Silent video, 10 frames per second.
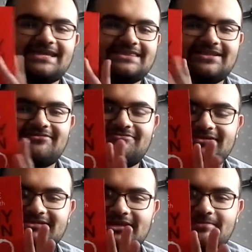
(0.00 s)
in love with
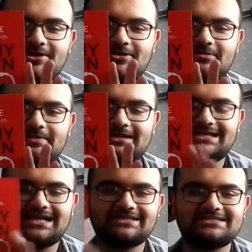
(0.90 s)
Jeremy Corbyn.
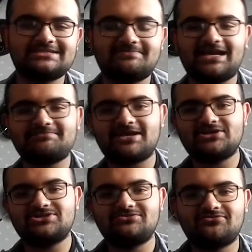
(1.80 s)
Now this is by my
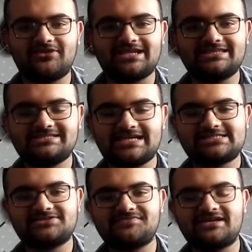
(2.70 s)
new friend Jess
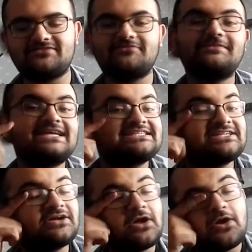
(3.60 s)
Green from
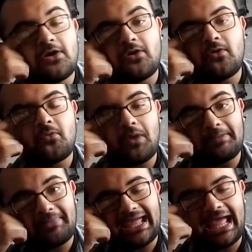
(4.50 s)
Leicester, who I
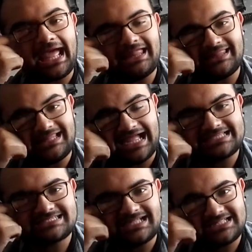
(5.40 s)
met at
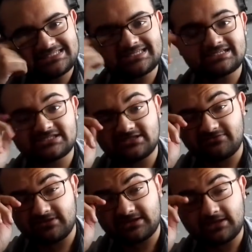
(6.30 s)
last night's edition of
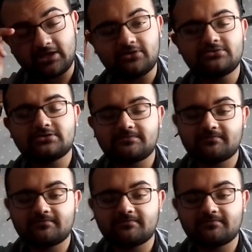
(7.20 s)
Hit the Ode.